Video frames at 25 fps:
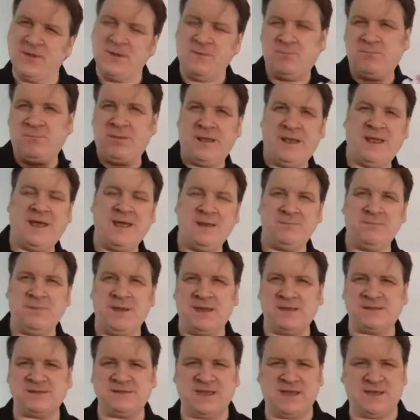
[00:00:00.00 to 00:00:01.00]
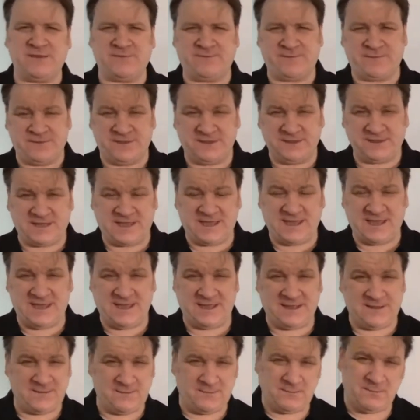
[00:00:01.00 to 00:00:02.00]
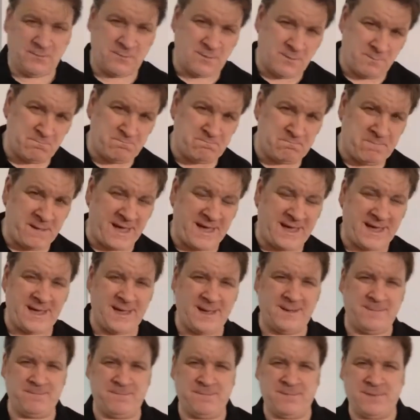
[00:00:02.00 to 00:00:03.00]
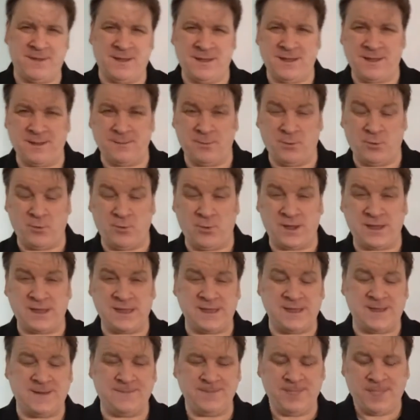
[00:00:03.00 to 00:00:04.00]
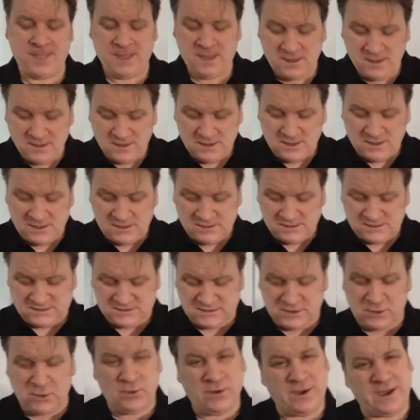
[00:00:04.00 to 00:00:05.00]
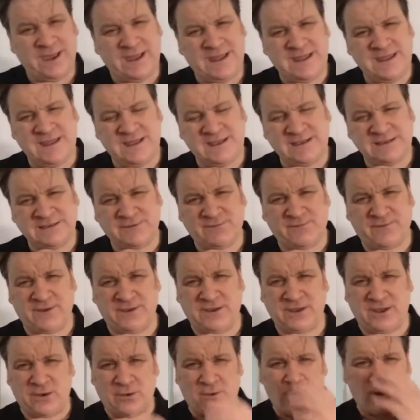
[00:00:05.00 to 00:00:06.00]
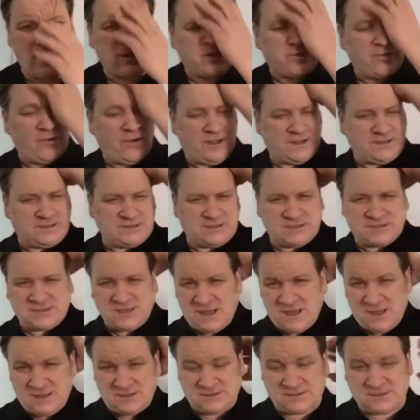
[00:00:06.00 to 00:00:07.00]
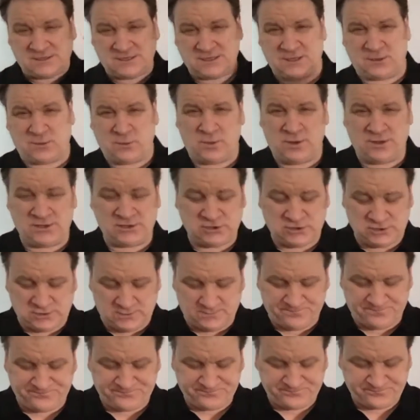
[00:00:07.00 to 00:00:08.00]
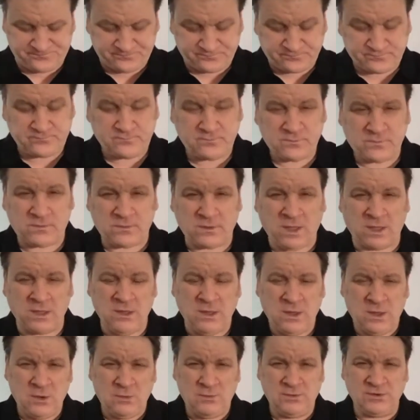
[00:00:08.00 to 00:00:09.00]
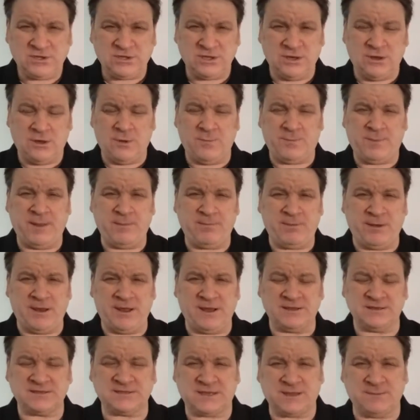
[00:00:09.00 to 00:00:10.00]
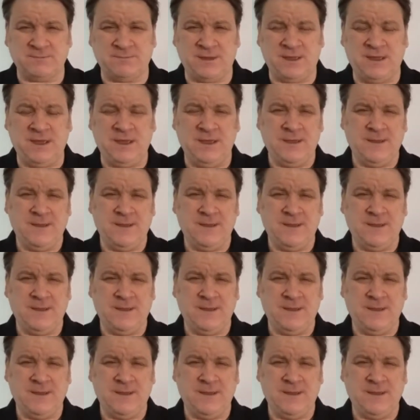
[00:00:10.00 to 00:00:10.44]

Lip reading: plan my attack for the day, and bam, I'm away. So in this video, I thought I'd just answer the question, which a lot of people are asking me,